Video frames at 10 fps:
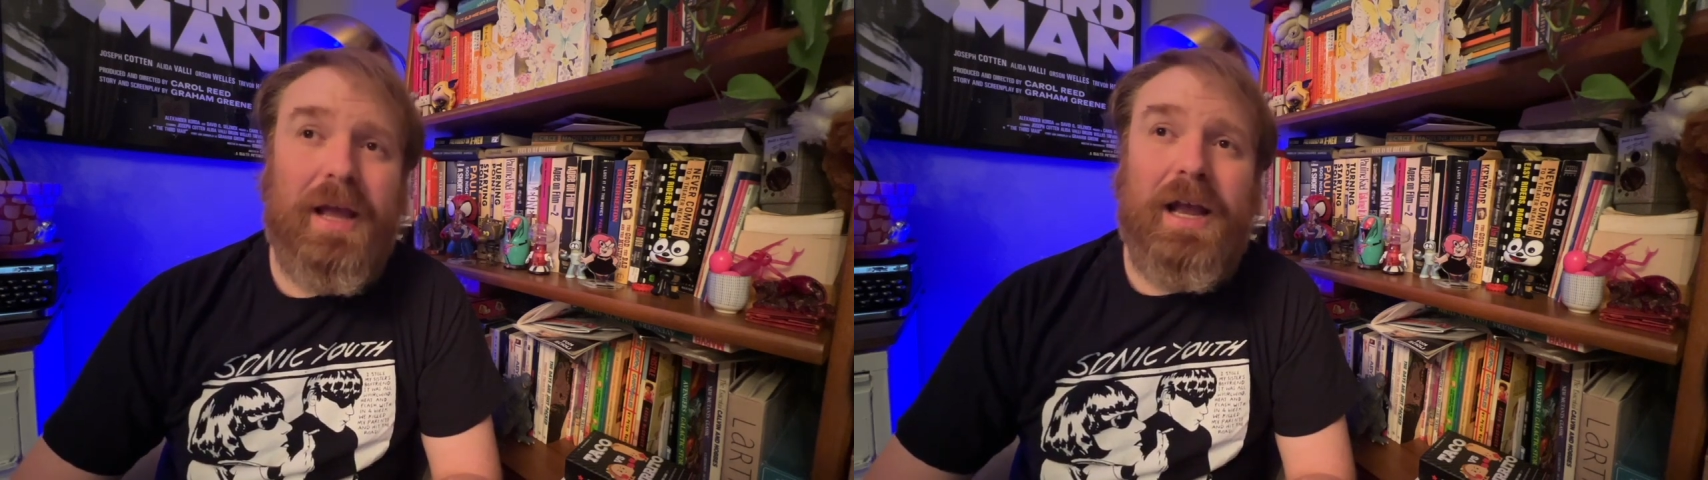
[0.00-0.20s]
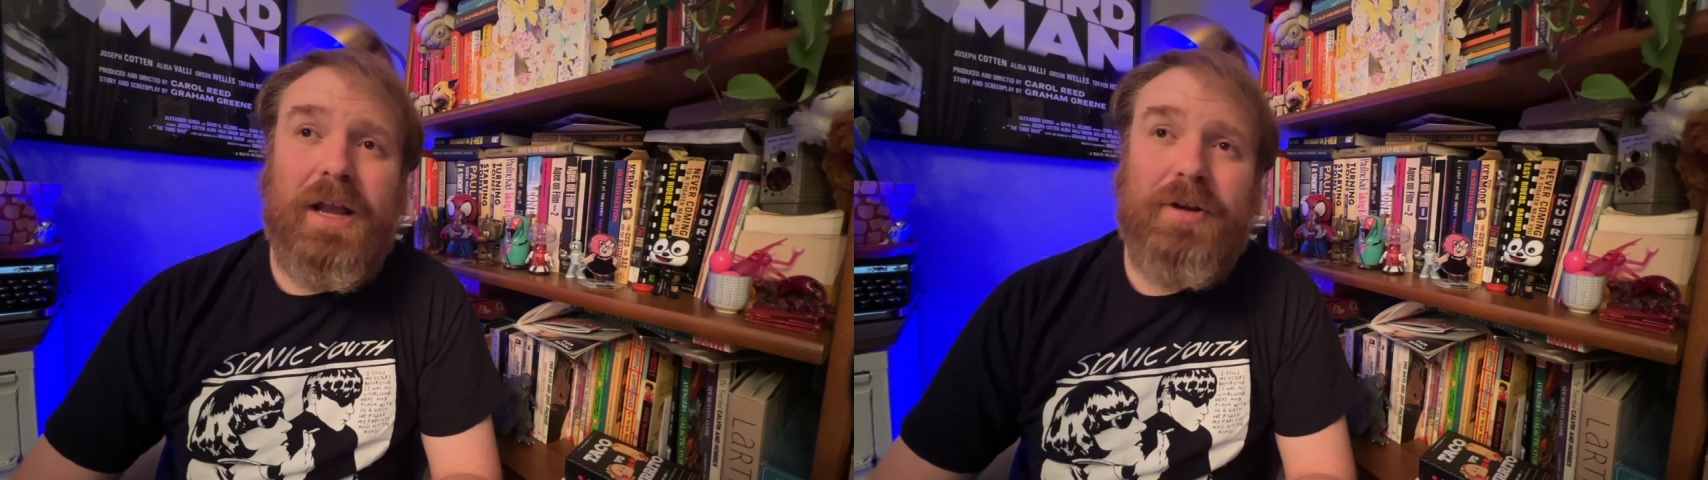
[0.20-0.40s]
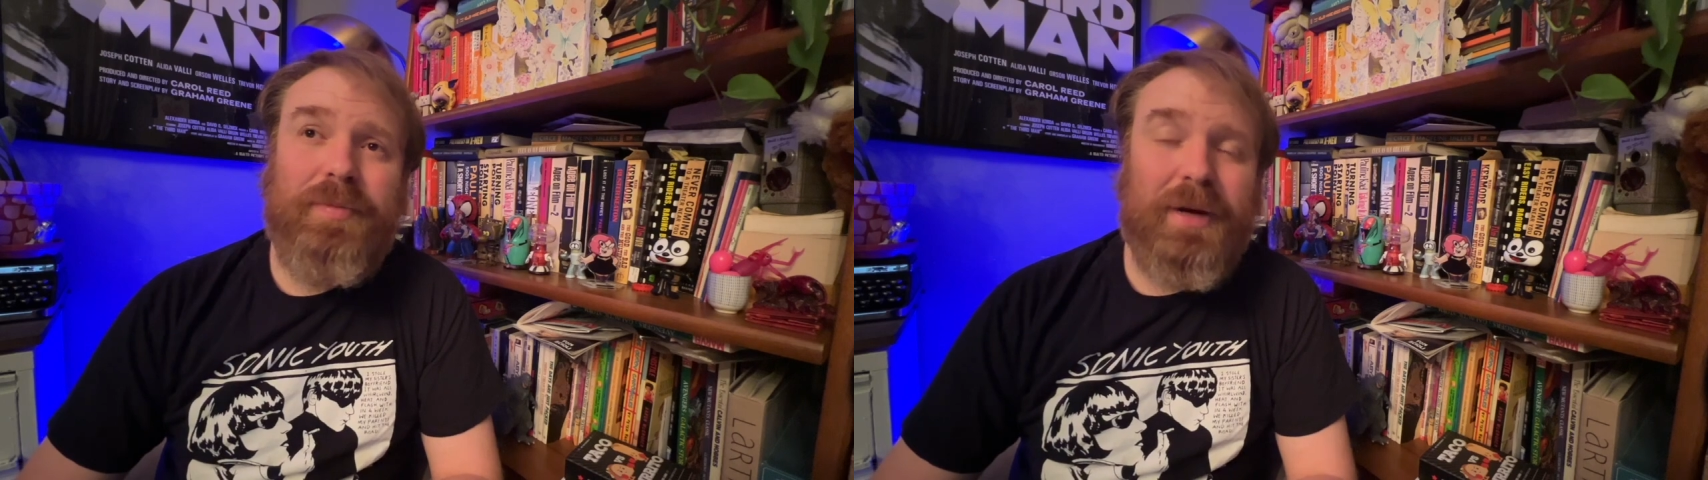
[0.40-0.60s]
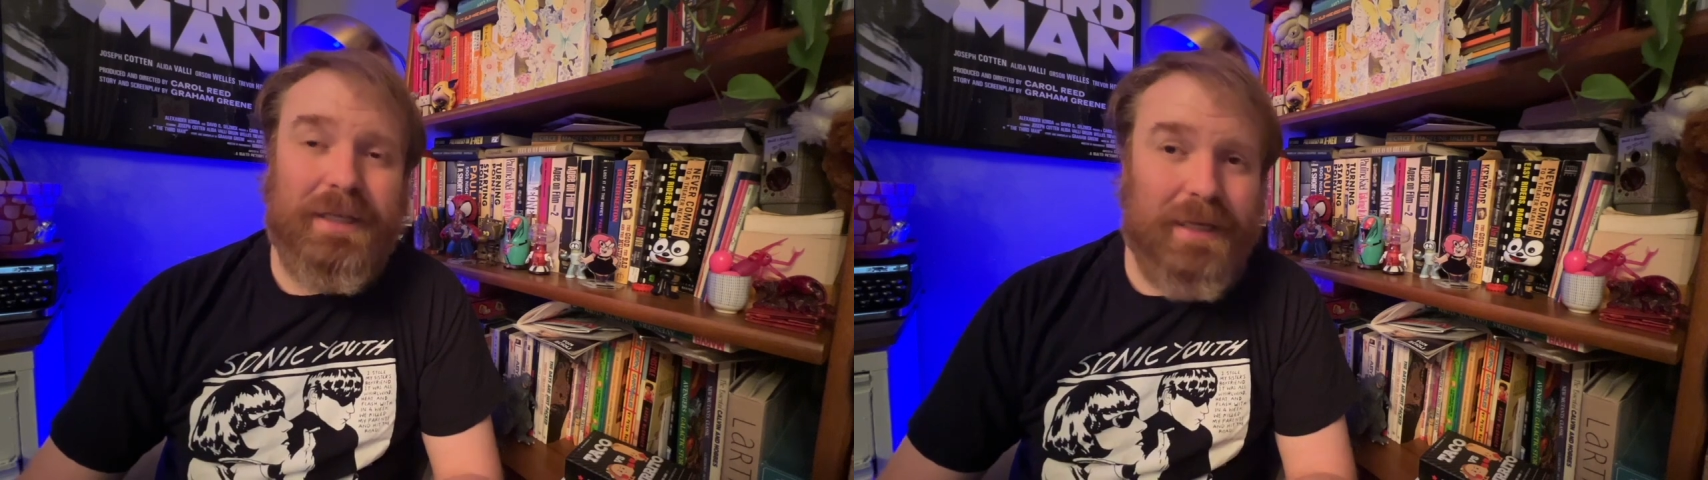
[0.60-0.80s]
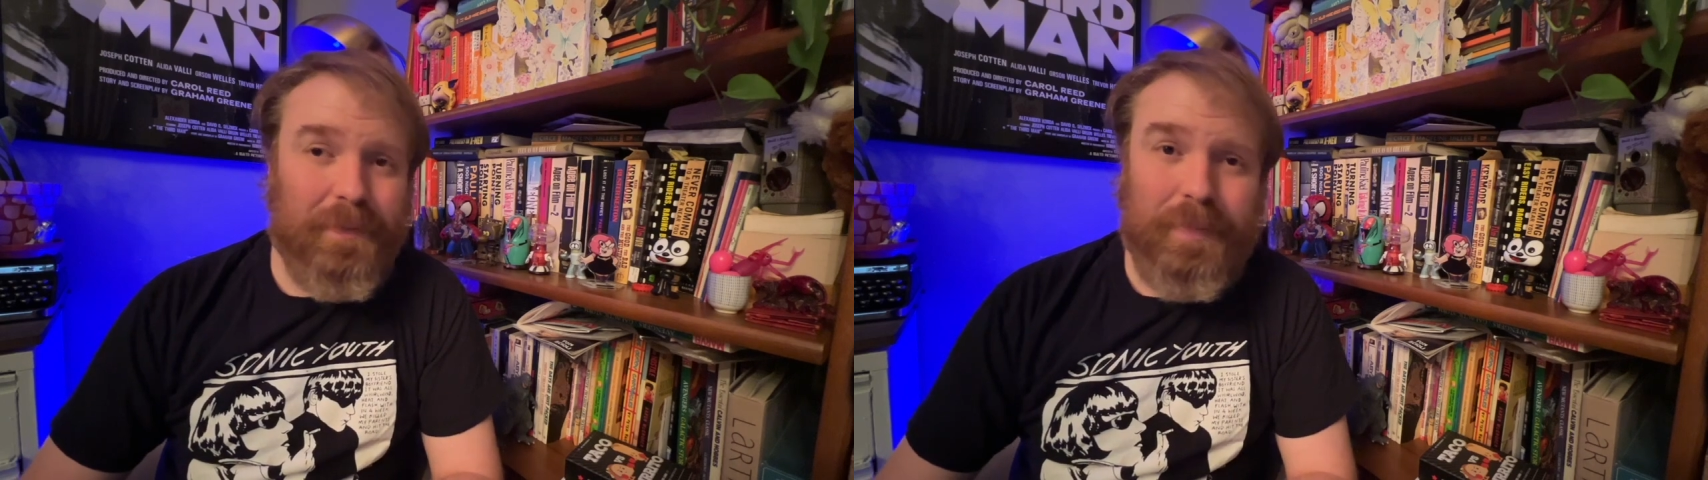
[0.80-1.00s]
and you
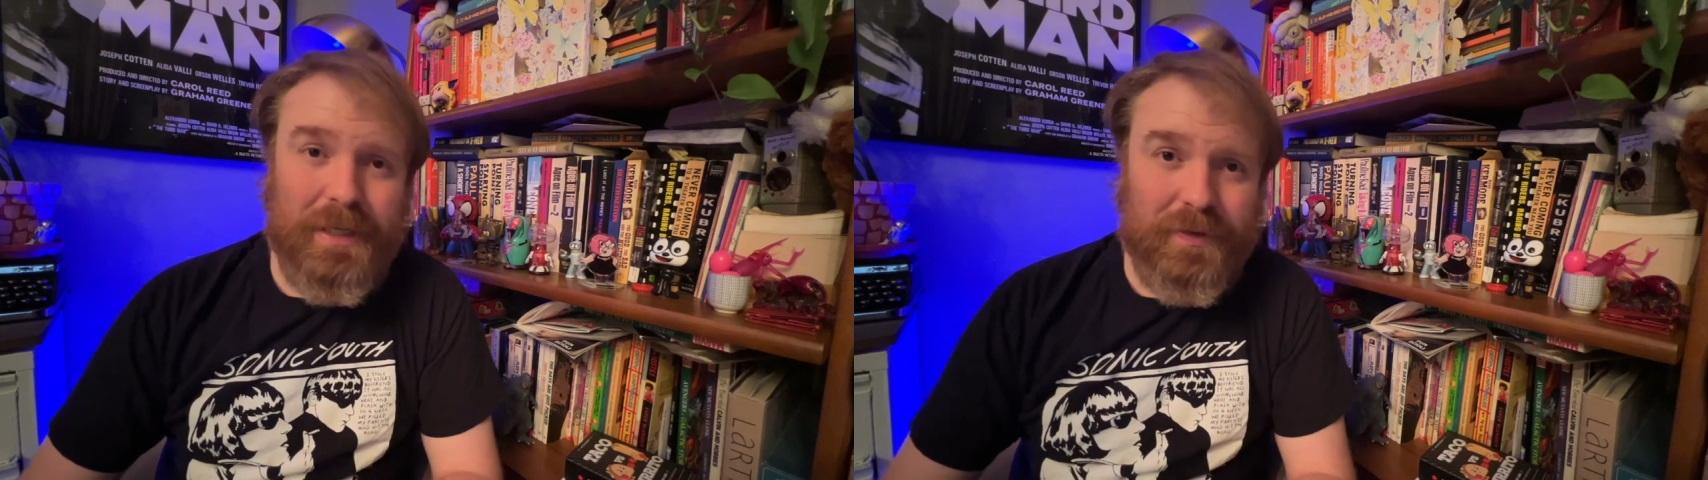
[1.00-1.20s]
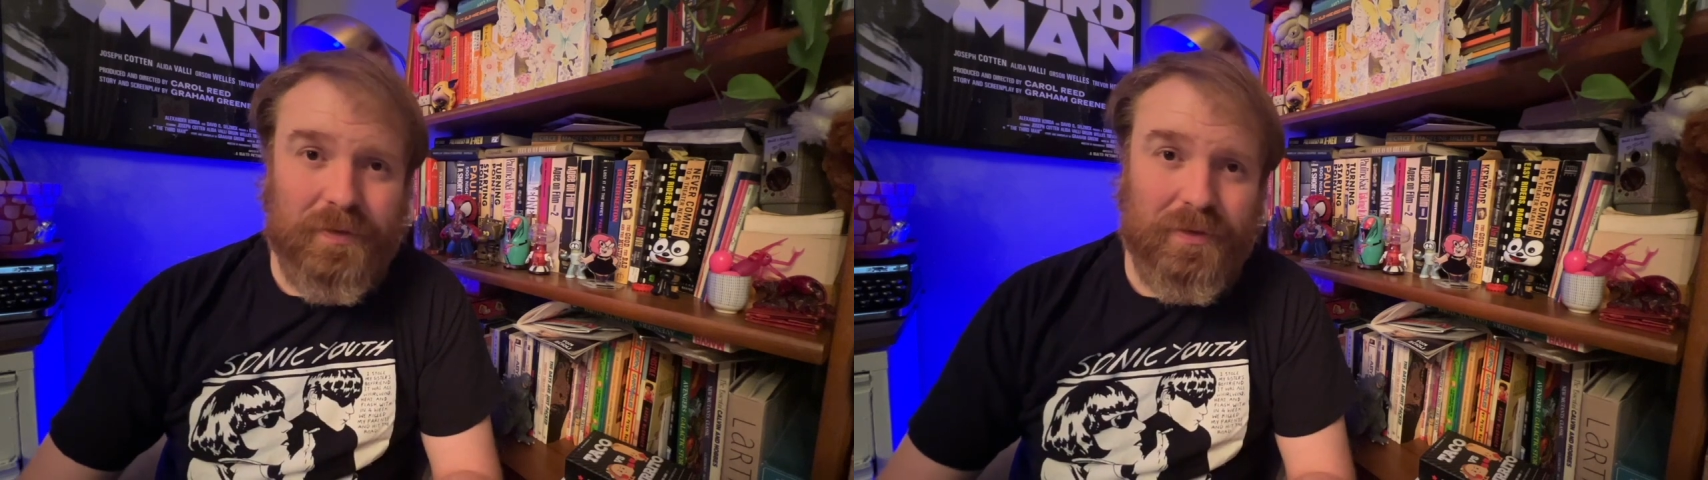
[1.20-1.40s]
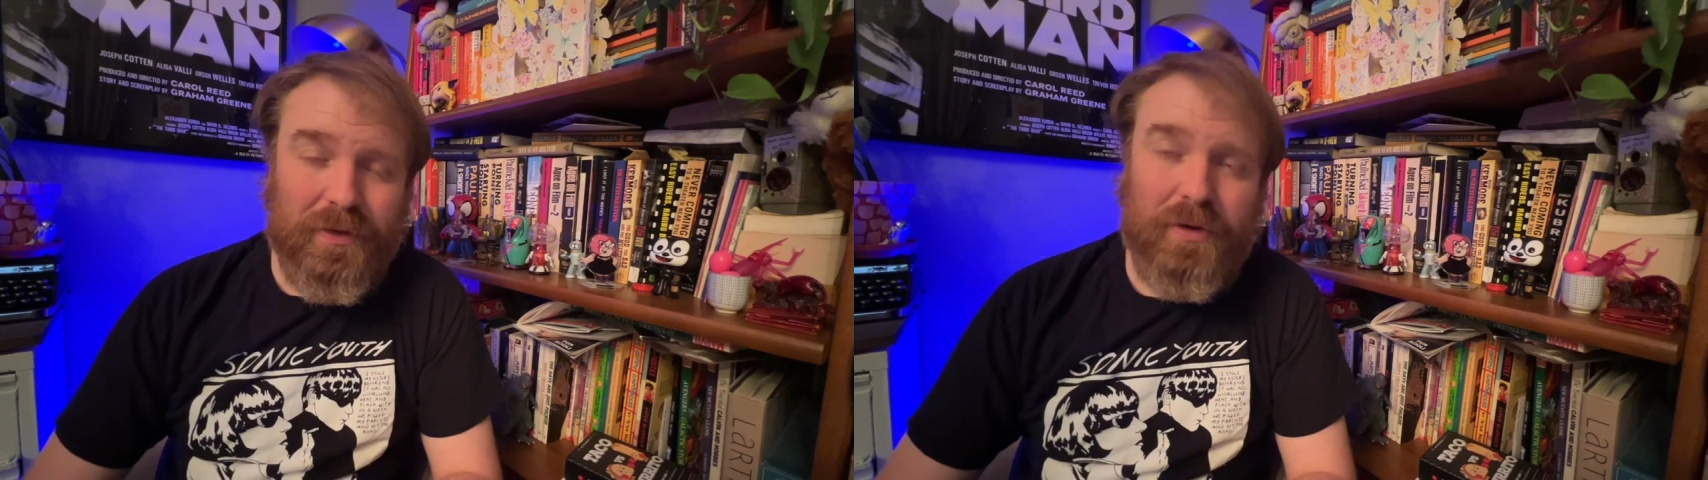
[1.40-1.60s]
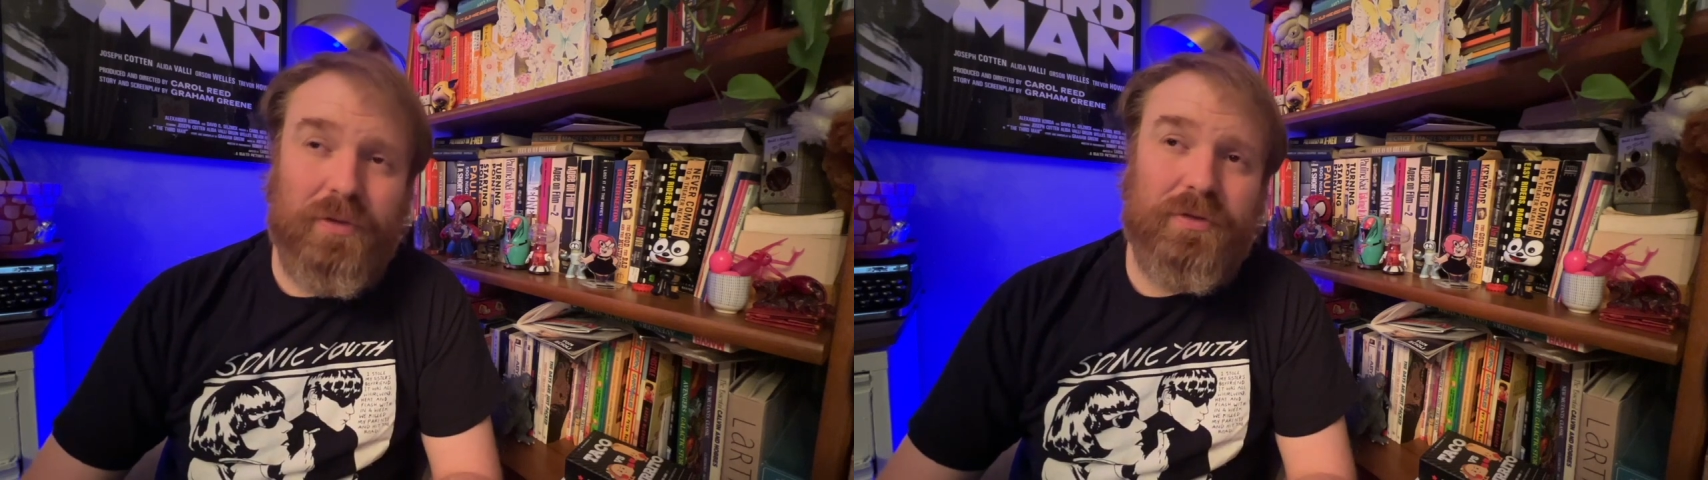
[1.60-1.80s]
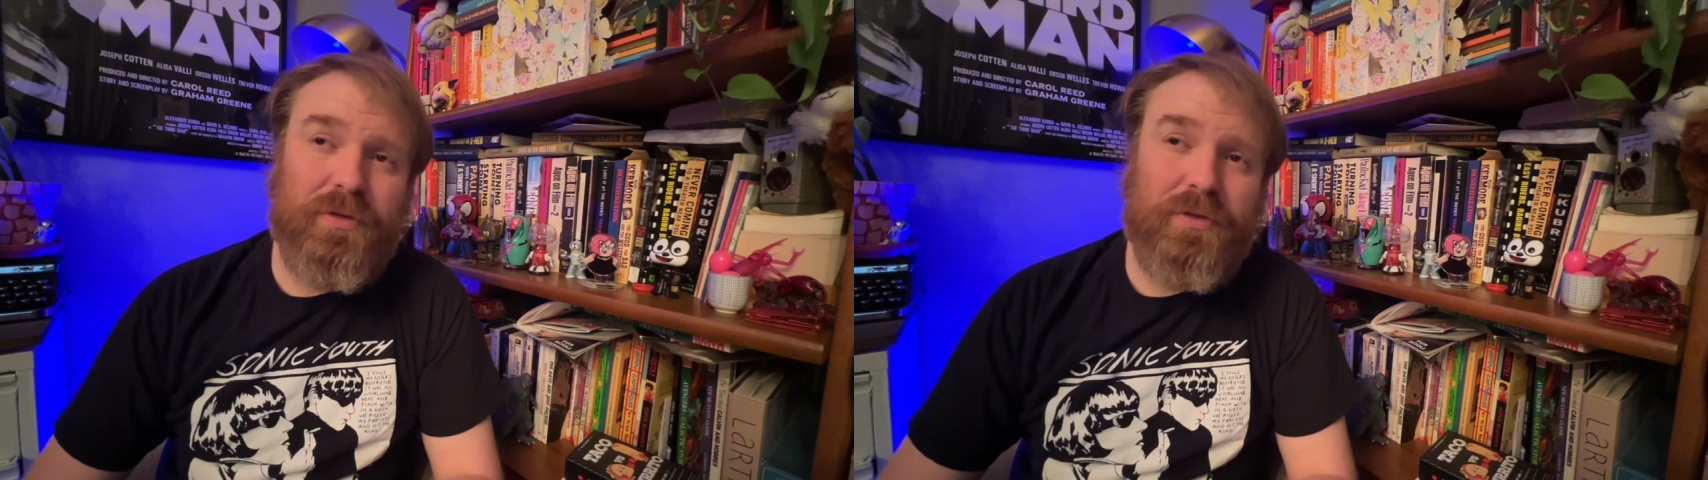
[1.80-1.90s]
might get pieces of those,